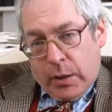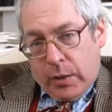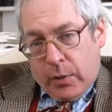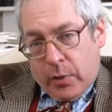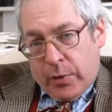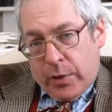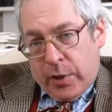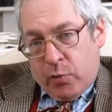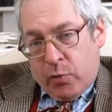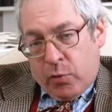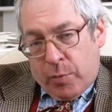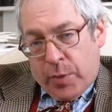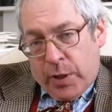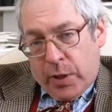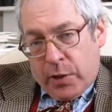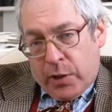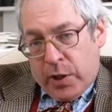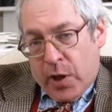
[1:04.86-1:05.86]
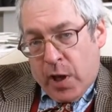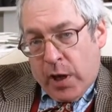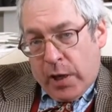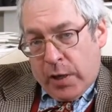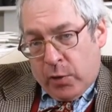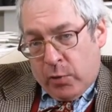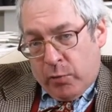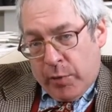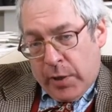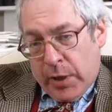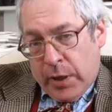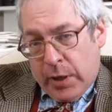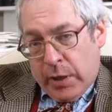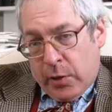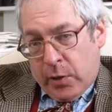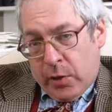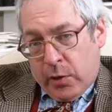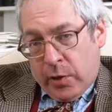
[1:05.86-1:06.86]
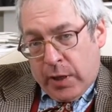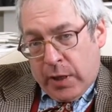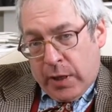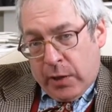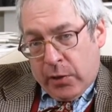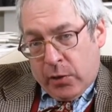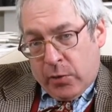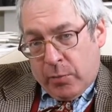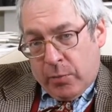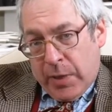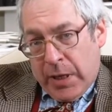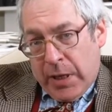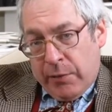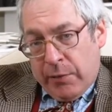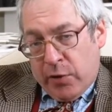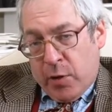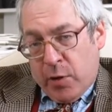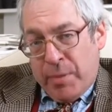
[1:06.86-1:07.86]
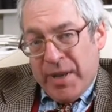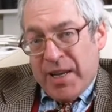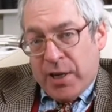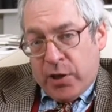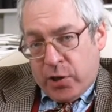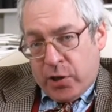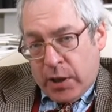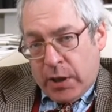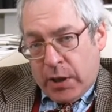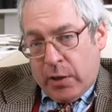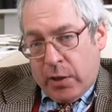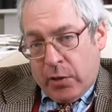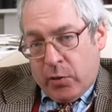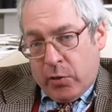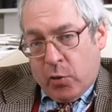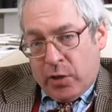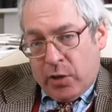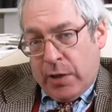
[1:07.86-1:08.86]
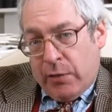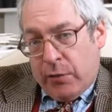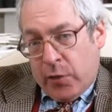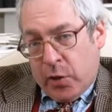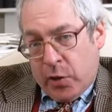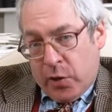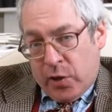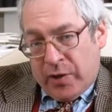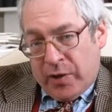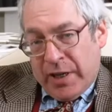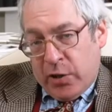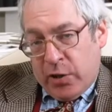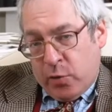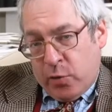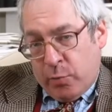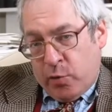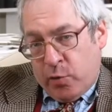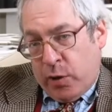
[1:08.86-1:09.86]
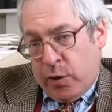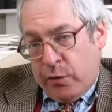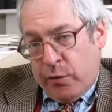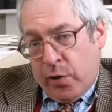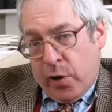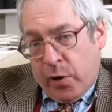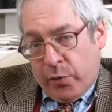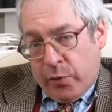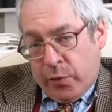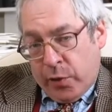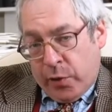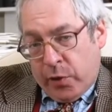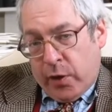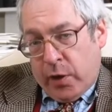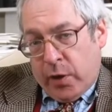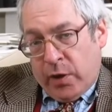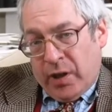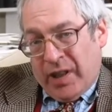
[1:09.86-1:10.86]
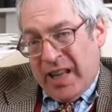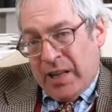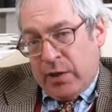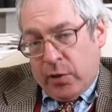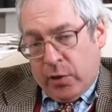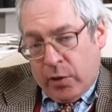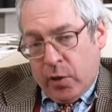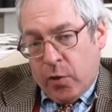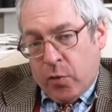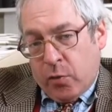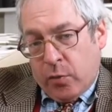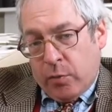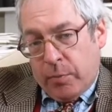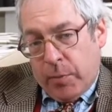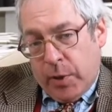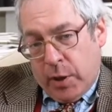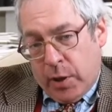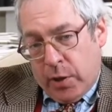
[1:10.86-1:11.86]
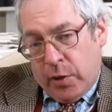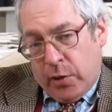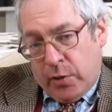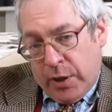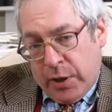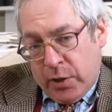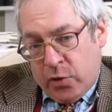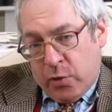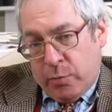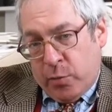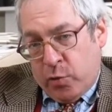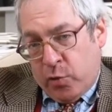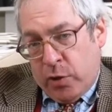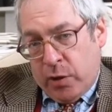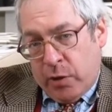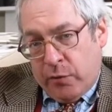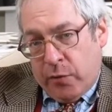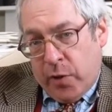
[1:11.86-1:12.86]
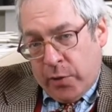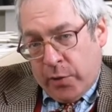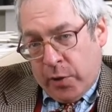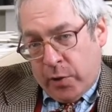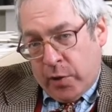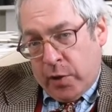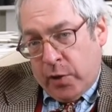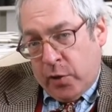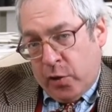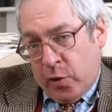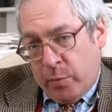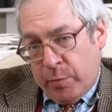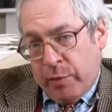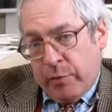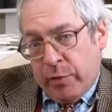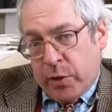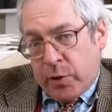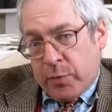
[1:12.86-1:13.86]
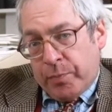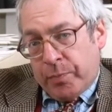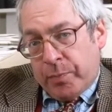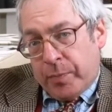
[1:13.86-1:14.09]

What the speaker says: So this would be a denial, really, that there's even a binity. There's not even a distinction between the Father and the Son, let alone a distinction between the Father, Son, and the Spirit.